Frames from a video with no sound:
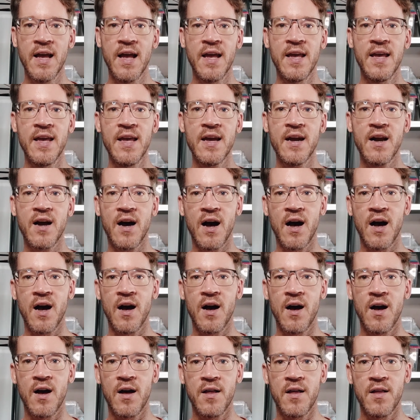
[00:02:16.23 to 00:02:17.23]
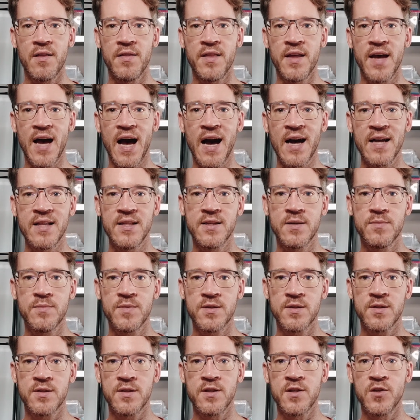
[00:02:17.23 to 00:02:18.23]
Here are the
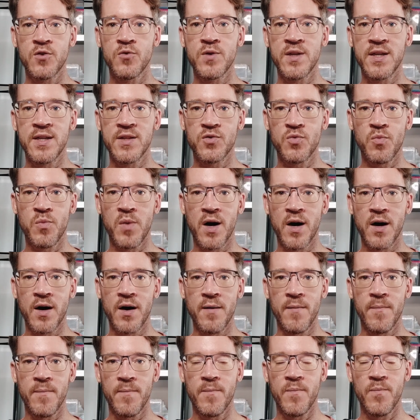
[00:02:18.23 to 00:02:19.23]
items you need to buy.